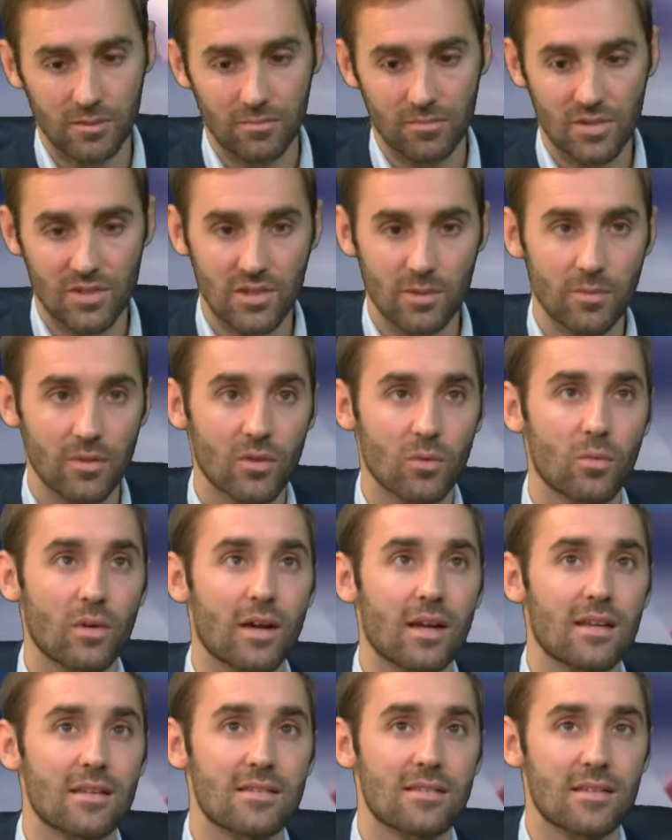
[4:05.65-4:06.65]
some of the
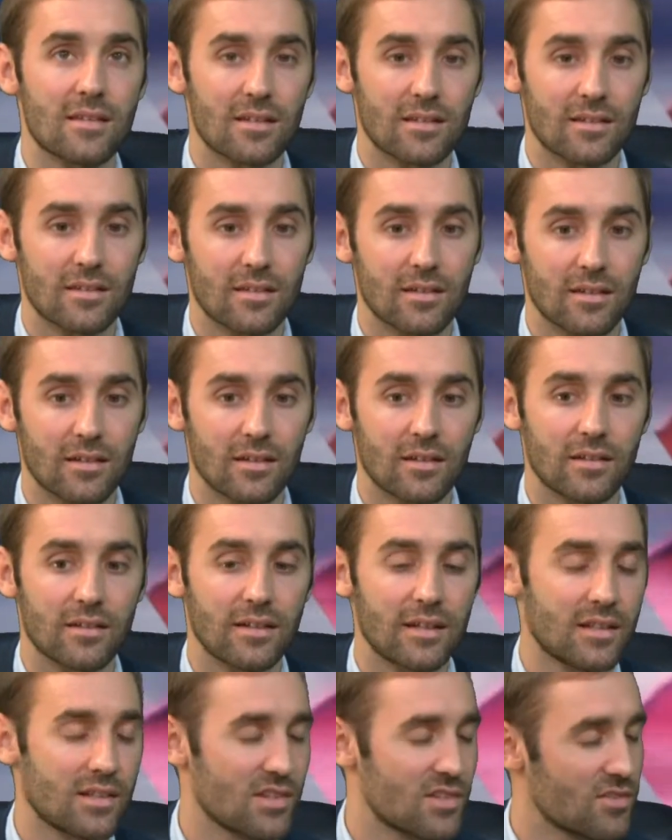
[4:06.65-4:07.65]
ways that
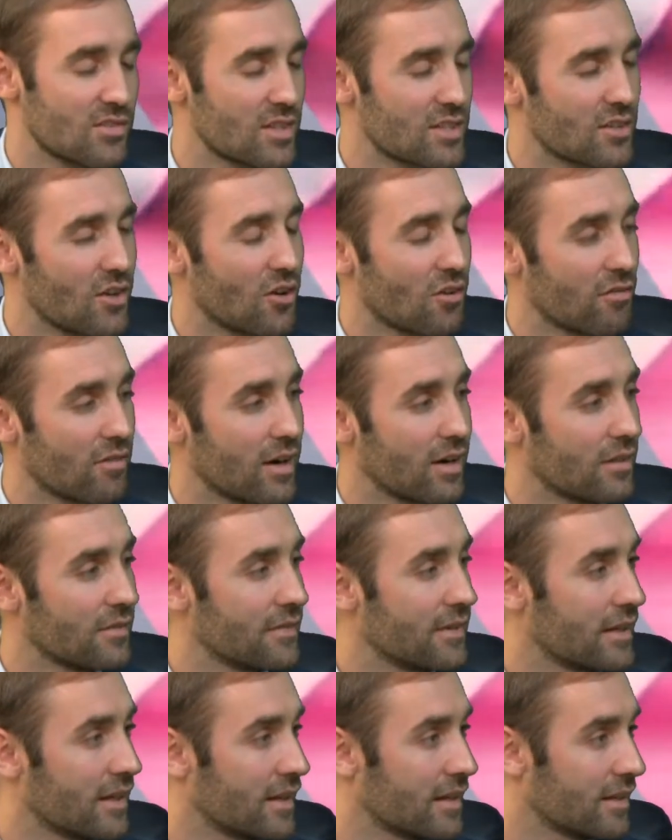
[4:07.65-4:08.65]
the industry's got
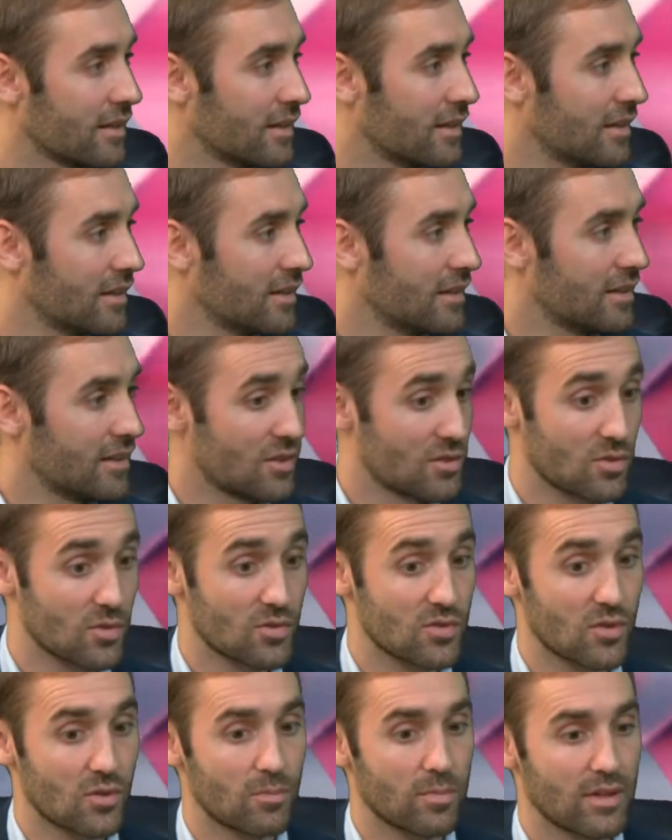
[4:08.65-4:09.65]
around that has
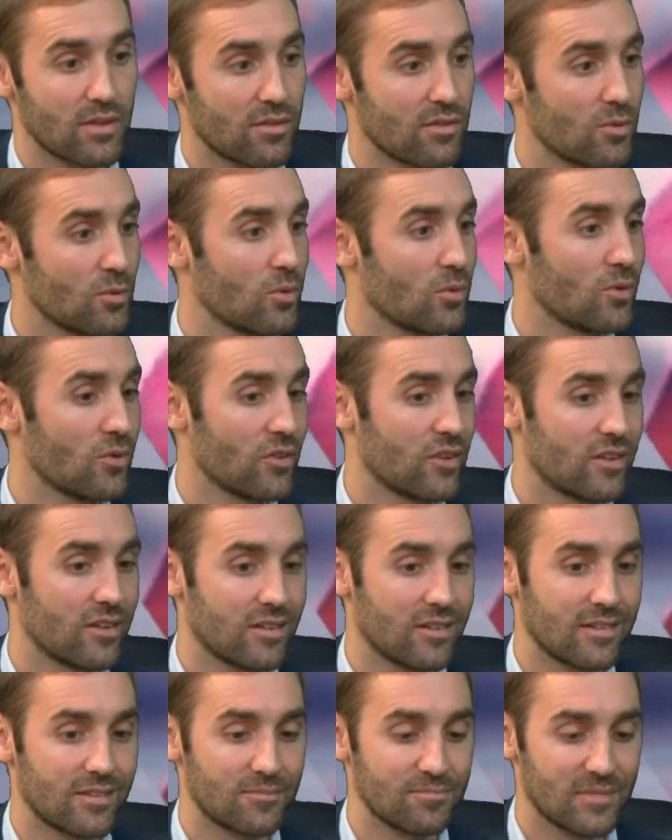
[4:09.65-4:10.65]
also been through all
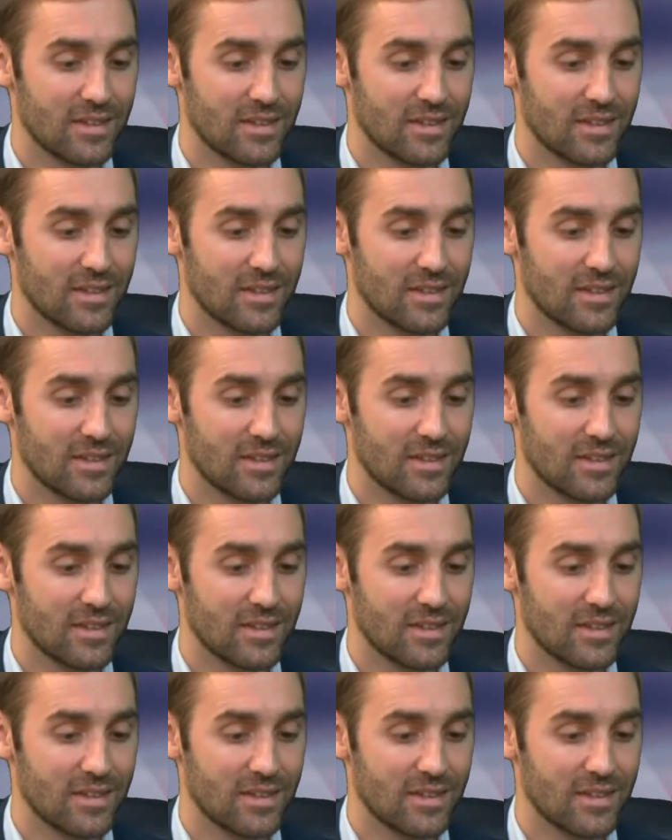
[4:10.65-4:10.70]
the